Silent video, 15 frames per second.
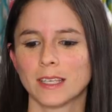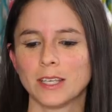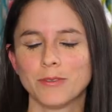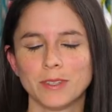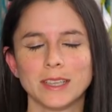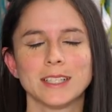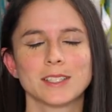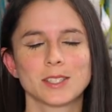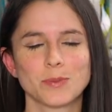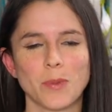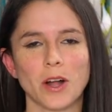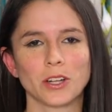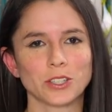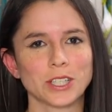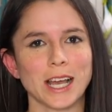even these
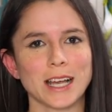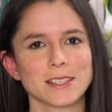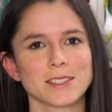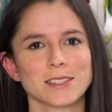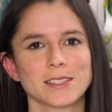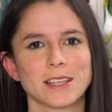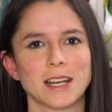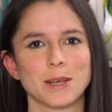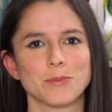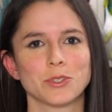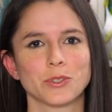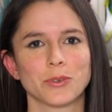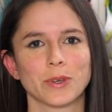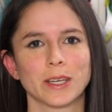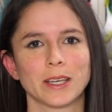smaller tasks that I'm
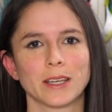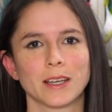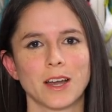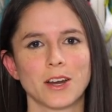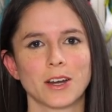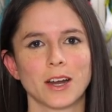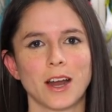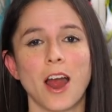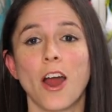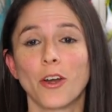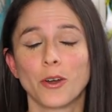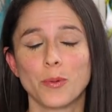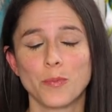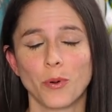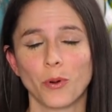doing are,
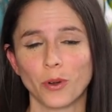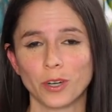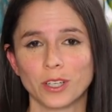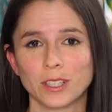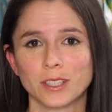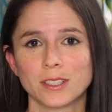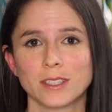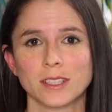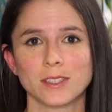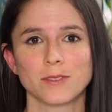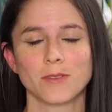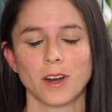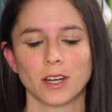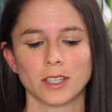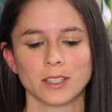are important
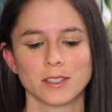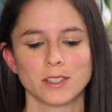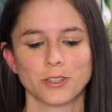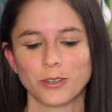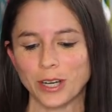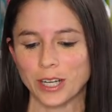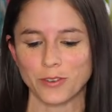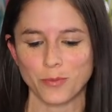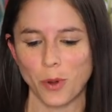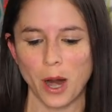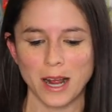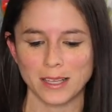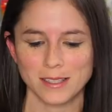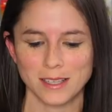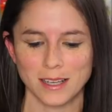as far as the creative
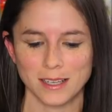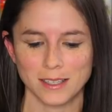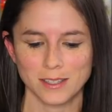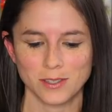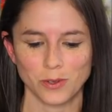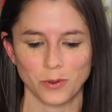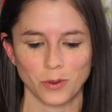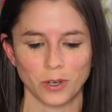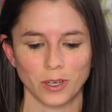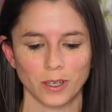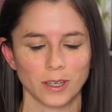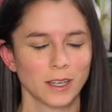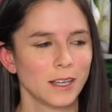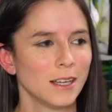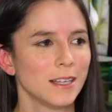process
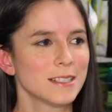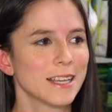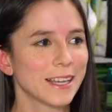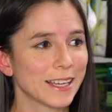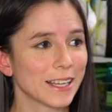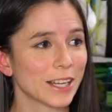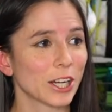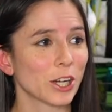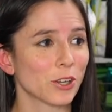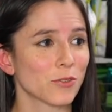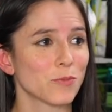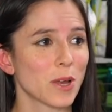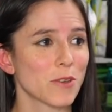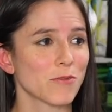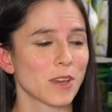or taking care
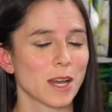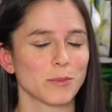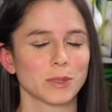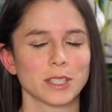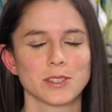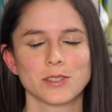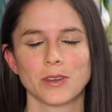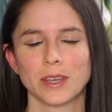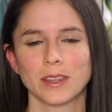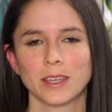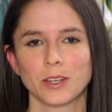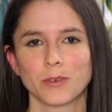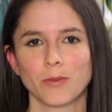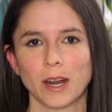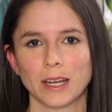of my family. So I
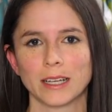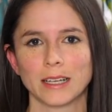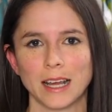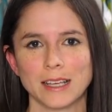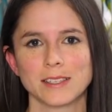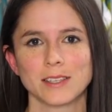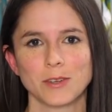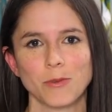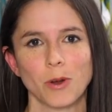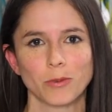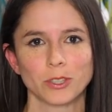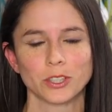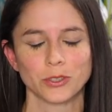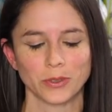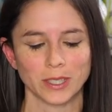think recognizing what
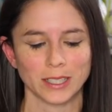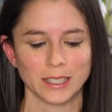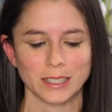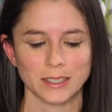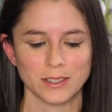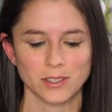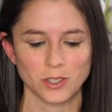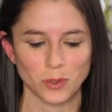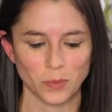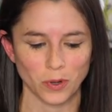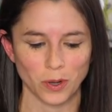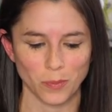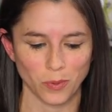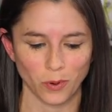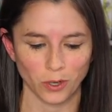we're doing is
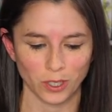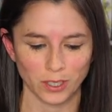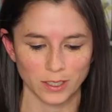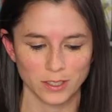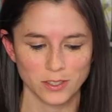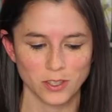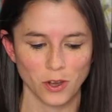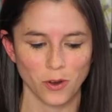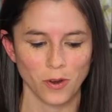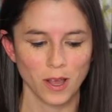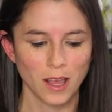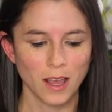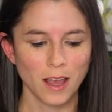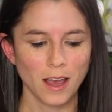super important. So